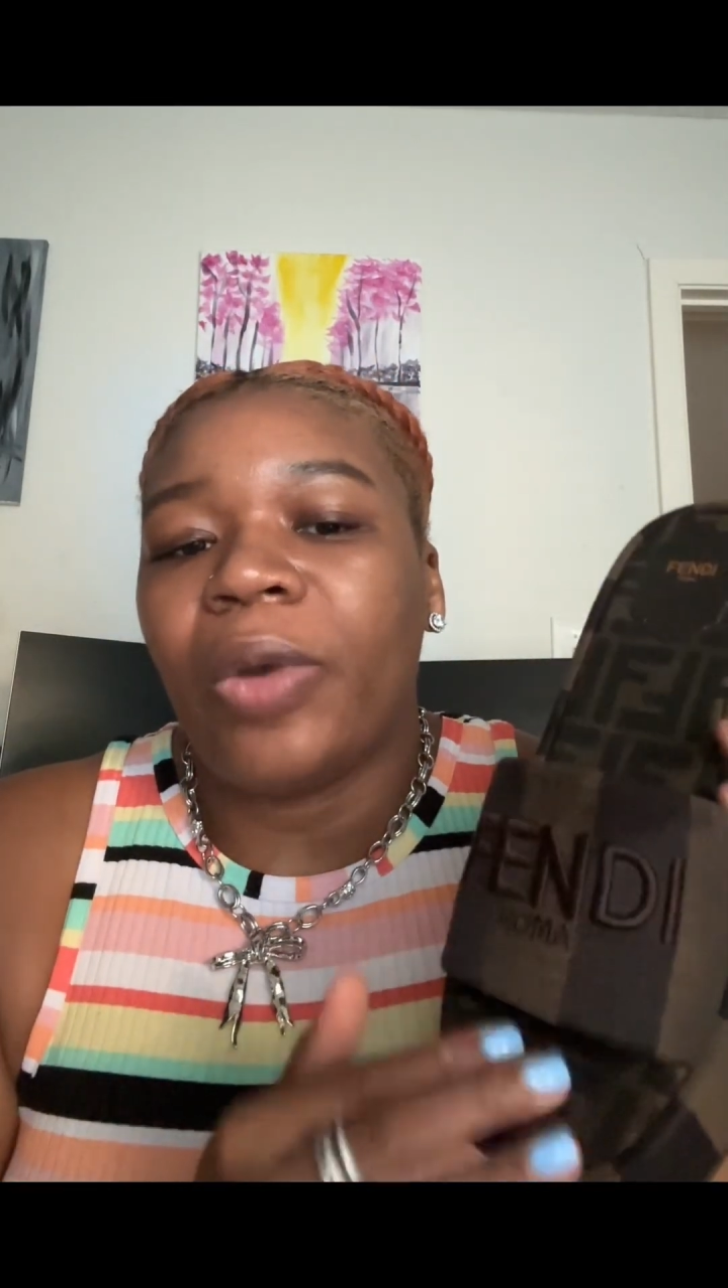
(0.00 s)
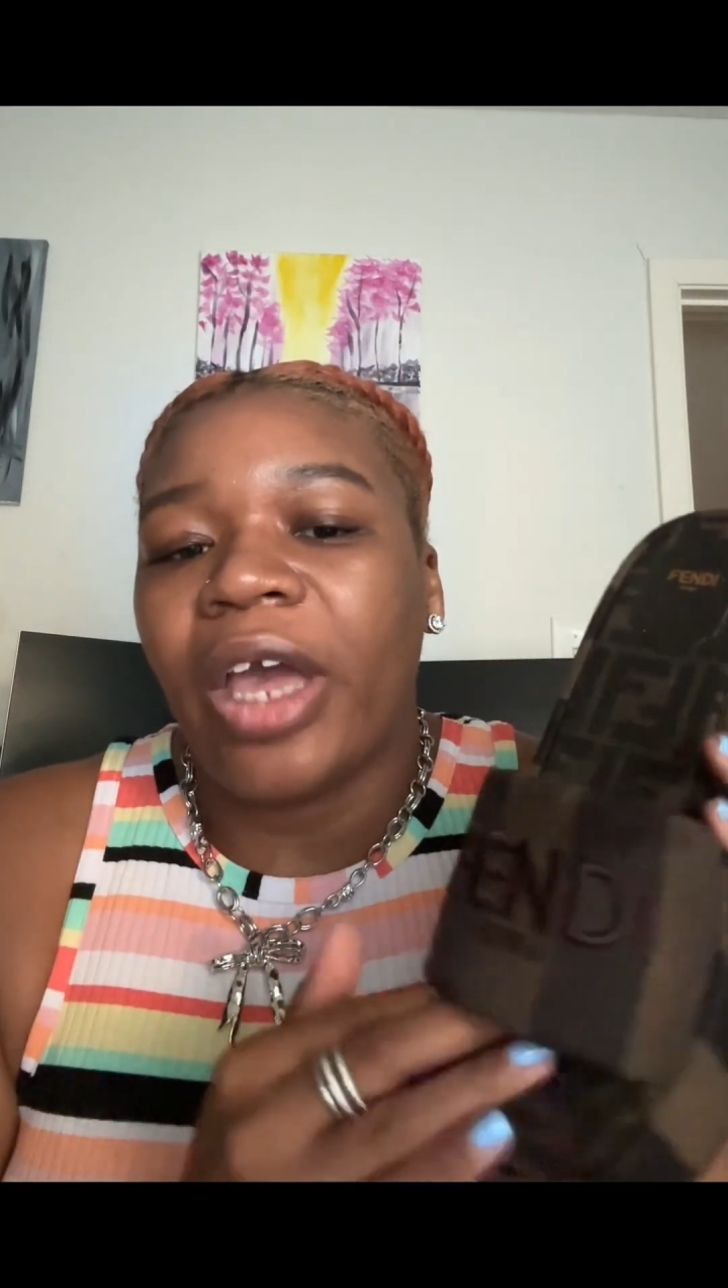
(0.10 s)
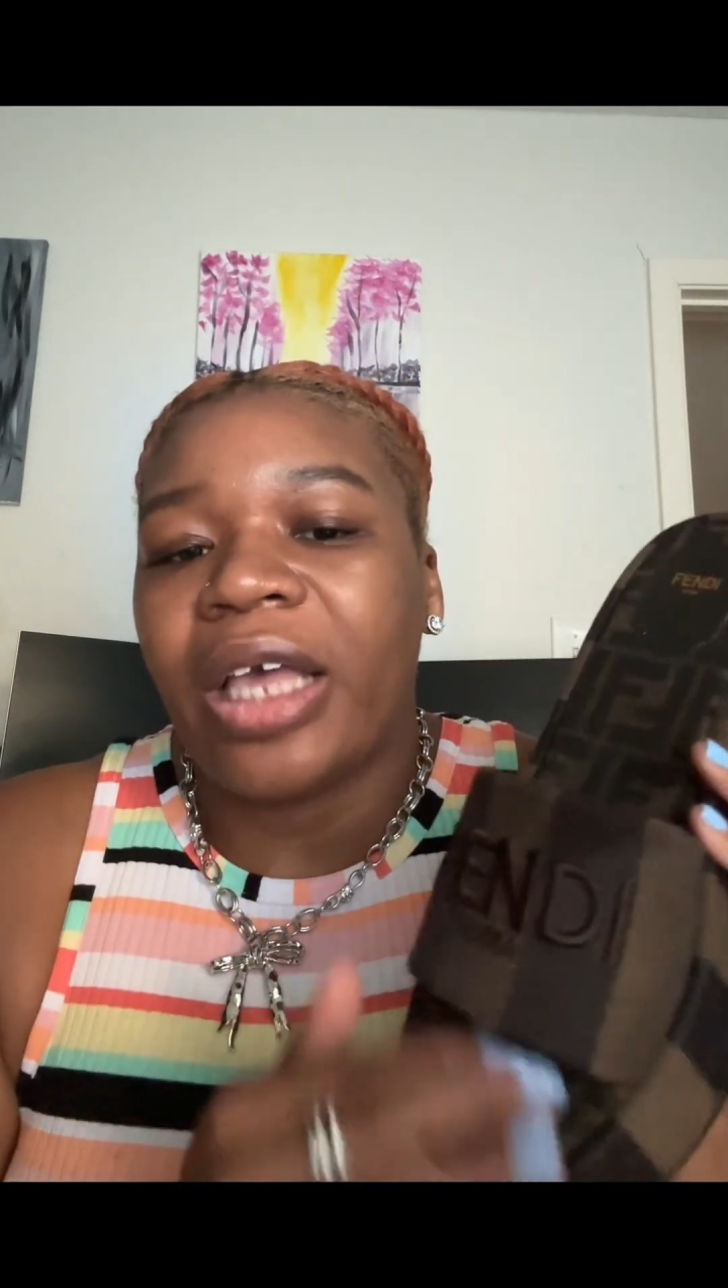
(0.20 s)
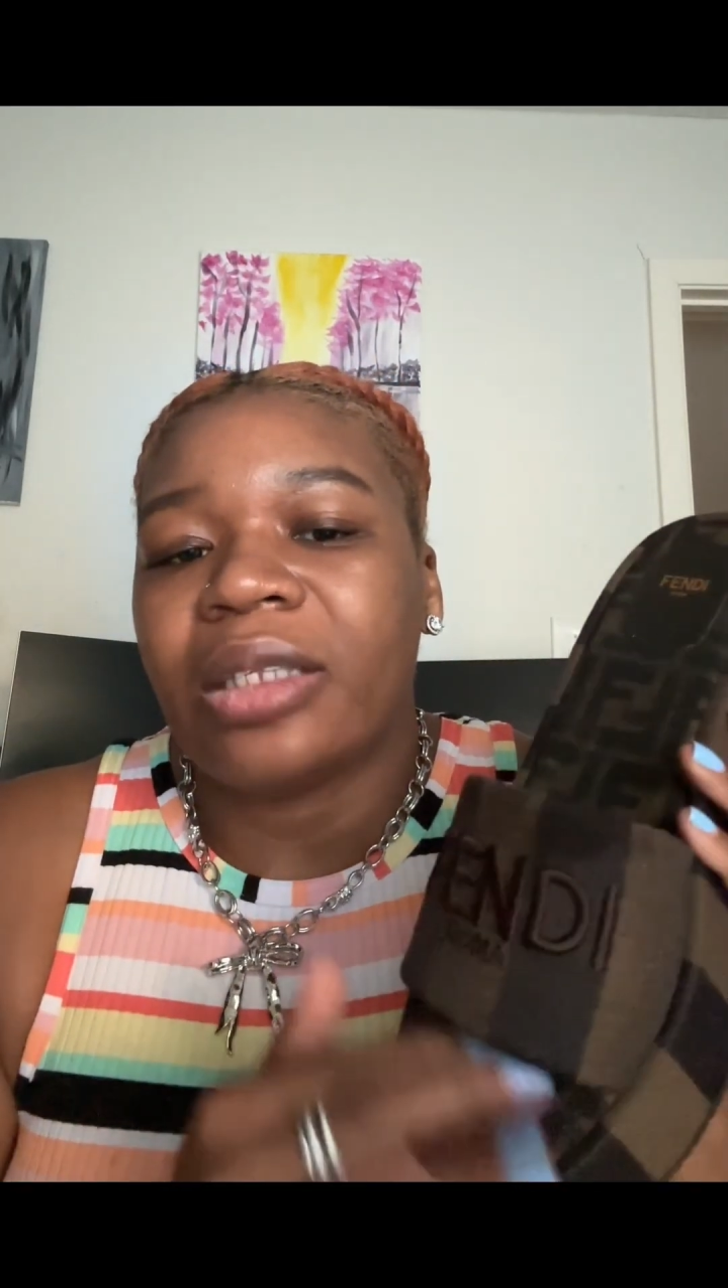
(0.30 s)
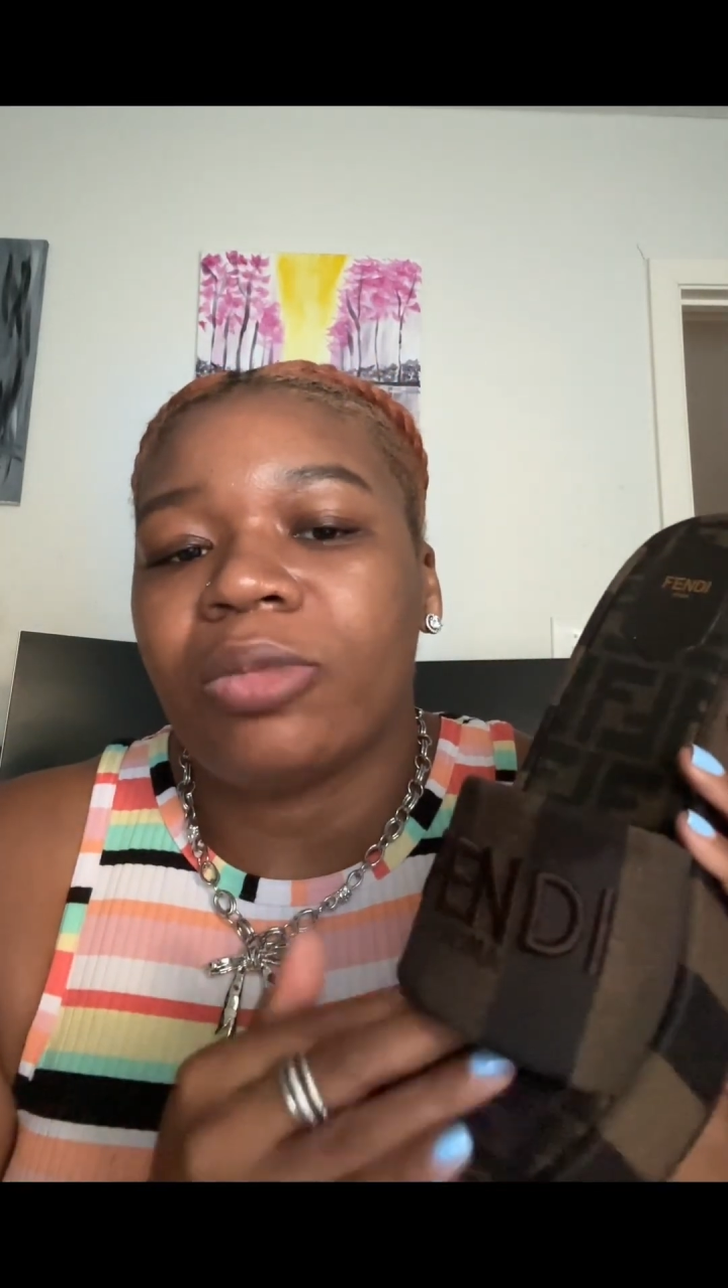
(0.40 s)
have
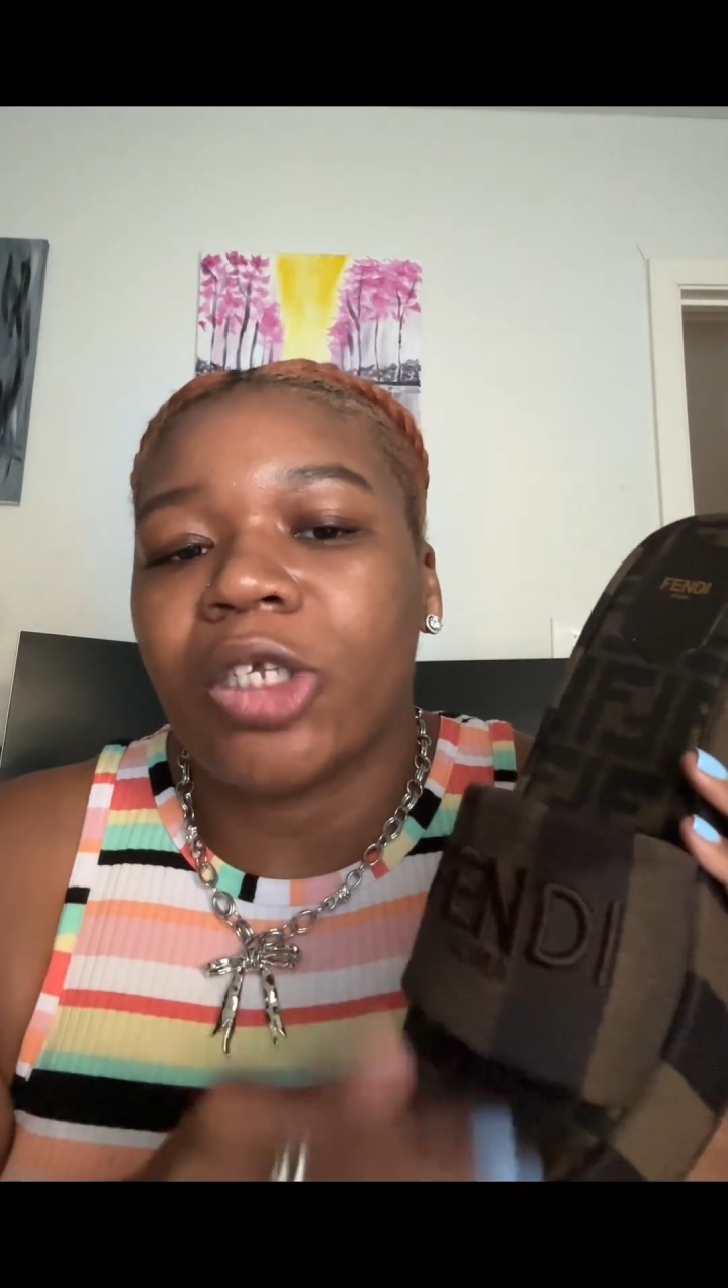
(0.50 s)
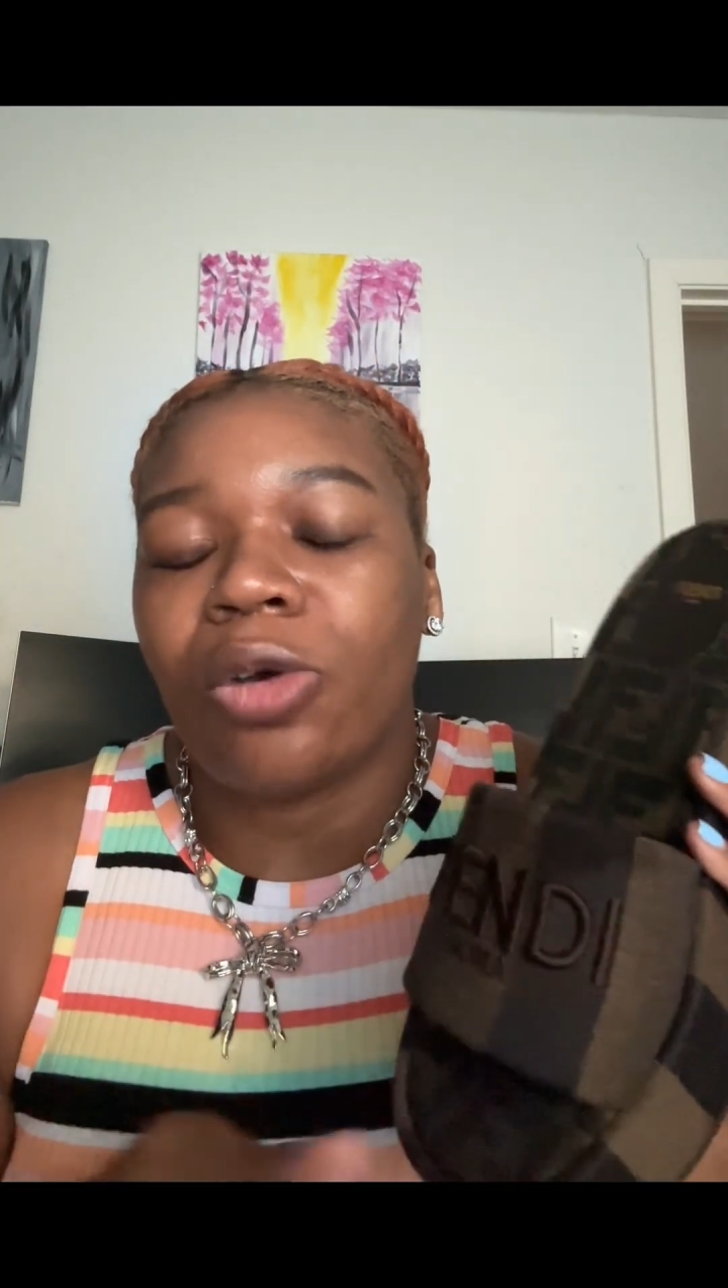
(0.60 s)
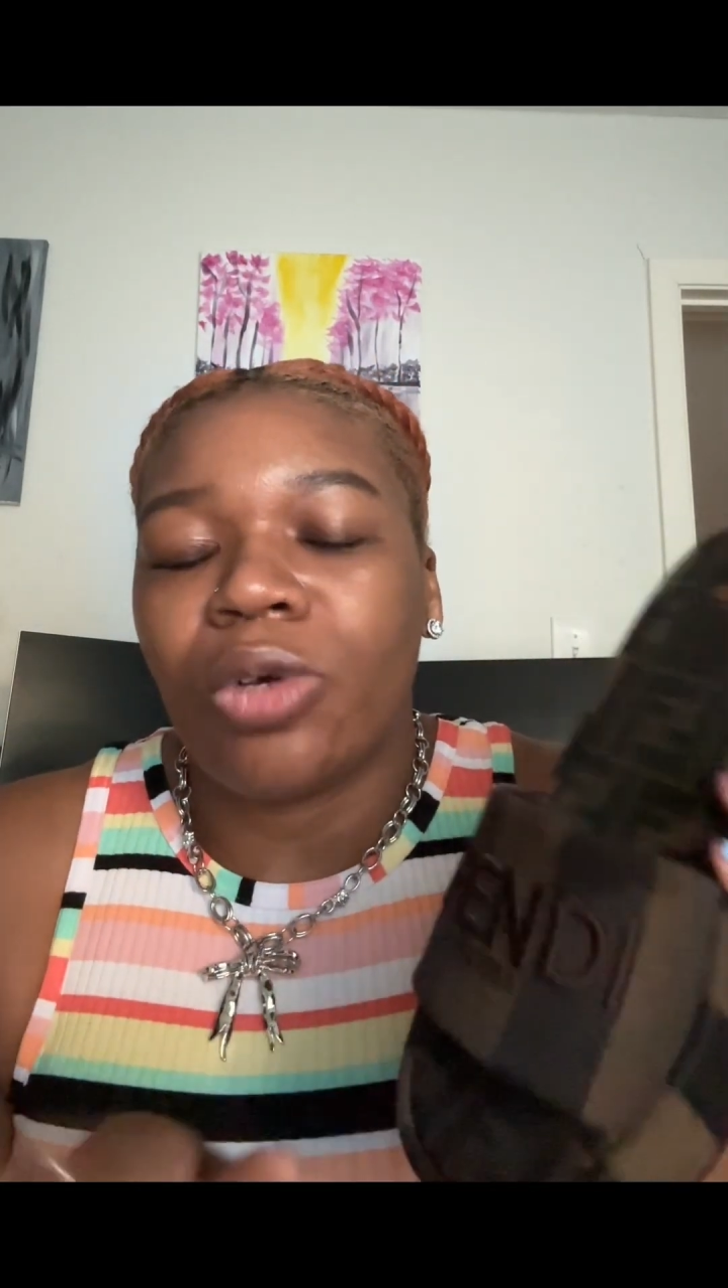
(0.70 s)
had some toe